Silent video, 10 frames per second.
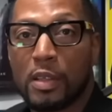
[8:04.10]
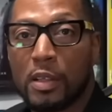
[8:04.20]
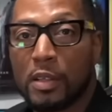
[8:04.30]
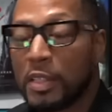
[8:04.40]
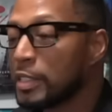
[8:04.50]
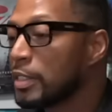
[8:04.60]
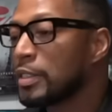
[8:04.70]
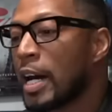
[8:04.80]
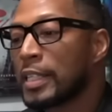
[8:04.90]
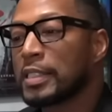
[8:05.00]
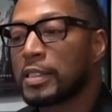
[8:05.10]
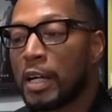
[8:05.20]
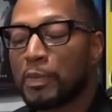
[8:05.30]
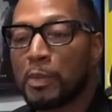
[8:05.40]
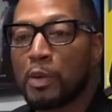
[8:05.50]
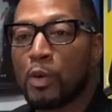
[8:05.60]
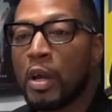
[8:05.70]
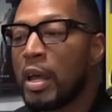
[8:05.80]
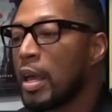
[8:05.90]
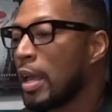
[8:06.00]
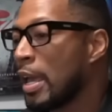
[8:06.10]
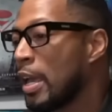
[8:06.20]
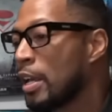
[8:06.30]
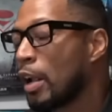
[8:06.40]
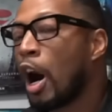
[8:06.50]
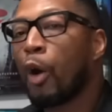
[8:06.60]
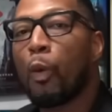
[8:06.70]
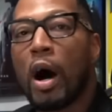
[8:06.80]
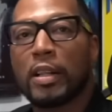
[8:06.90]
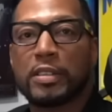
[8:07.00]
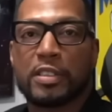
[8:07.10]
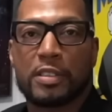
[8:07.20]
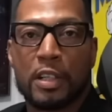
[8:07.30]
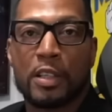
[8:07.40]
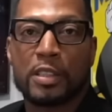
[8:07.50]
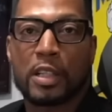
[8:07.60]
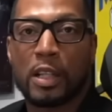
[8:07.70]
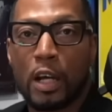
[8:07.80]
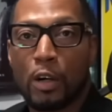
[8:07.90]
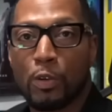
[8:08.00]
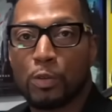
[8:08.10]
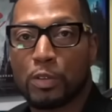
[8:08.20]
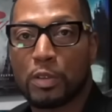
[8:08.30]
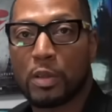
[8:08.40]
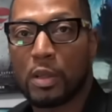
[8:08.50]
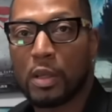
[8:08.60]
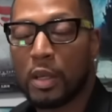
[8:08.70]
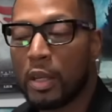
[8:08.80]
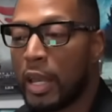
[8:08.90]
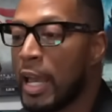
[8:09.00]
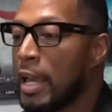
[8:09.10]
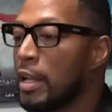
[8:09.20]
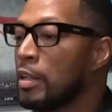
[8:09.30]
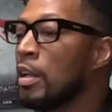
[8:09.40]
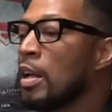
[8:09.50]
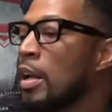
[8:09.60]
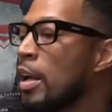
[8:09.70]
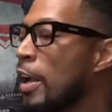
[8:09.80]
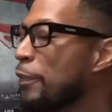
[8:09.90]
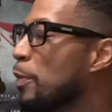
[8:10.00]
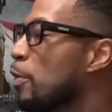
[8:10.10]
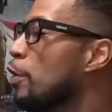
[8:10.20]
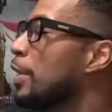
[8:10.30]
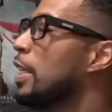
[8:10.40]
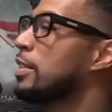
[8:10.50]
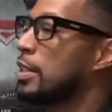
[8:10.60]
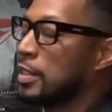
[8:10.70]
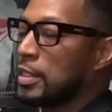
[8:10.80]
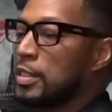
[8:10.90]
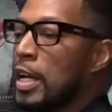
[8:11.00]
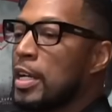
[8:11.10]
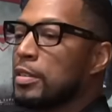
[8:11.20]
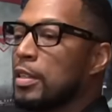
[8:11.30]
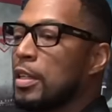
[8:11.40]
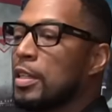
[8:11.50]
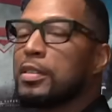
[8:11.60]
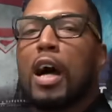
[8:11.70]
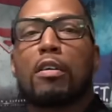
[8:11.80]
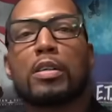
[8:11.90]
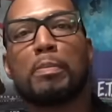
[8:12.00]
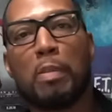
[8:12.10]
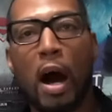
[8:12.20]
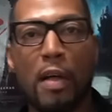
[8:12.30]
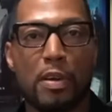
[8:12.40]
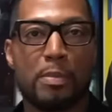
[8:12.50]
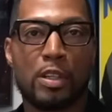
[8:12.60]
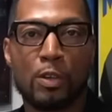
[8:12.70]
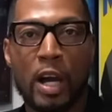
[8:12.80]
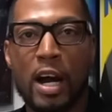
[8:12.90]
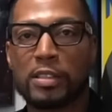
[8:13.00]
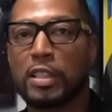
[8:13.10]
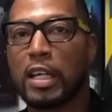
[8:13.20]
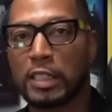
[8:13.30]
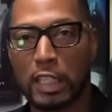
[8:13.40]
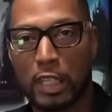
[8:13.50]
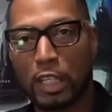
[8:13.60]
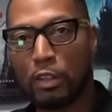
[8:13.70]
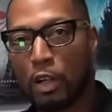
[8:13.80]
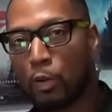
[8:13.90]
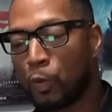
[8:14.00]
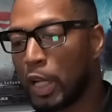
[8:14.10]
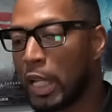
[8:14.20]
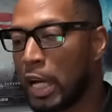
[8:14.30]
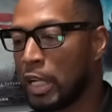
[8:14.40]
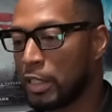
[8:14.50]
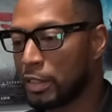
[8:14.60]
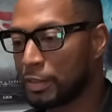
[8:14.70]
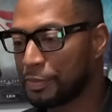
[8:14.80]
This is not acceptable. And our wallet still is closed. And if the movie is a success, it's not going to bother me, you guys. See, that's the thing you don't realize.